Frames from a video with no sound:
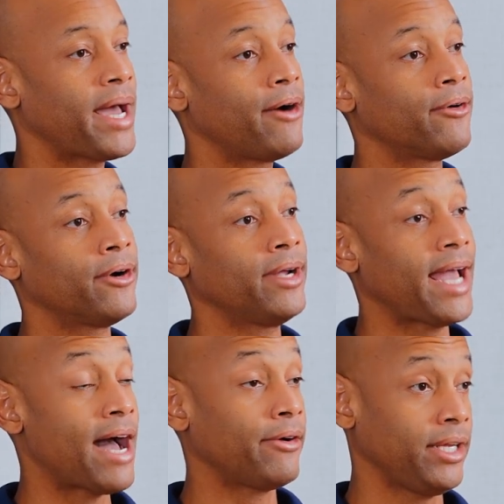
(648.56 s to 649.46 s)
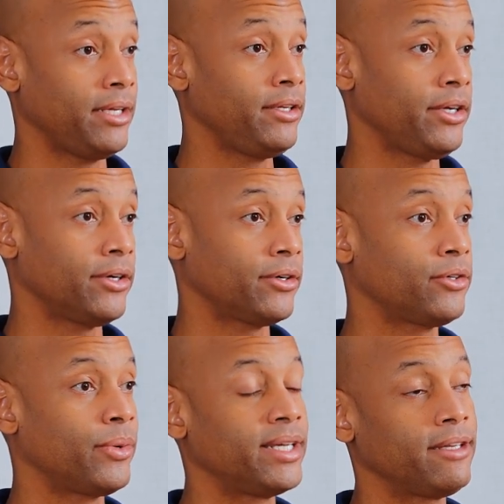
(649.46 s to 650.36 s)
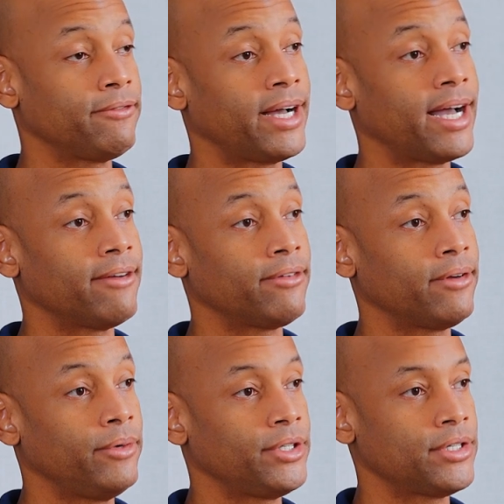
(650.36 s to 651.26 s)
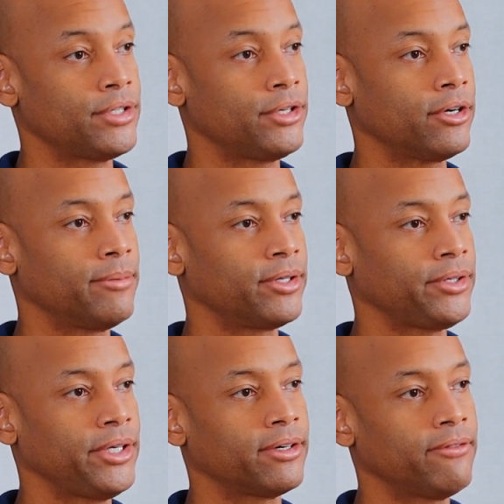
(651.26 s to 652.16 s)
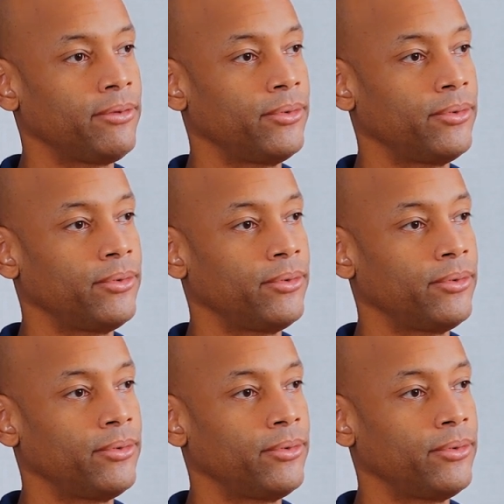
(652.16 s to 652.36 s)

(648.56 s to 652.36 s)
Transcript: power out in year twenty-five, which is the terminal year of the